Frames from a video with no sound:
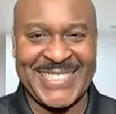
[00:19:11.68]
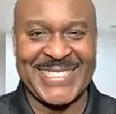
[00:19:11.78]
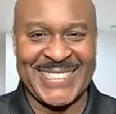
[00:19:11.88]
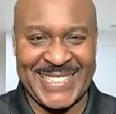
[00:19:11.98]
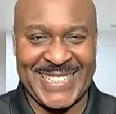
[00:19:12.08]

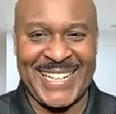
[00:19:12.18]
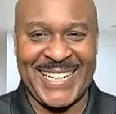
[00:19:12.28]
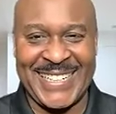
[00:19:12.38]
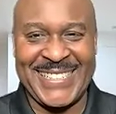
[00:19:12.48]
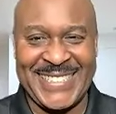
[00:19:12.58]
So
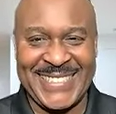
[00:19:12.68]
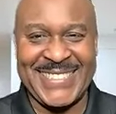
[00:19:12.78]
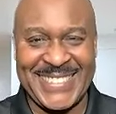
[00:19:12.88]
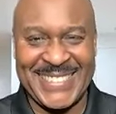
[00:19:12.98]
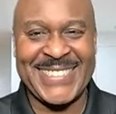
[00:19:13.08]
around that
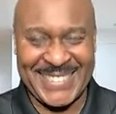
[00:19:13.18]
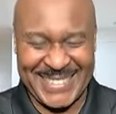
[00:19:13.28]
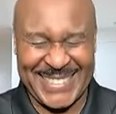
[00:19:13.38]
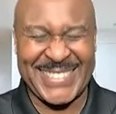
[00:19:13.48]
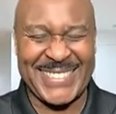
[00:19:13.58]
time, what was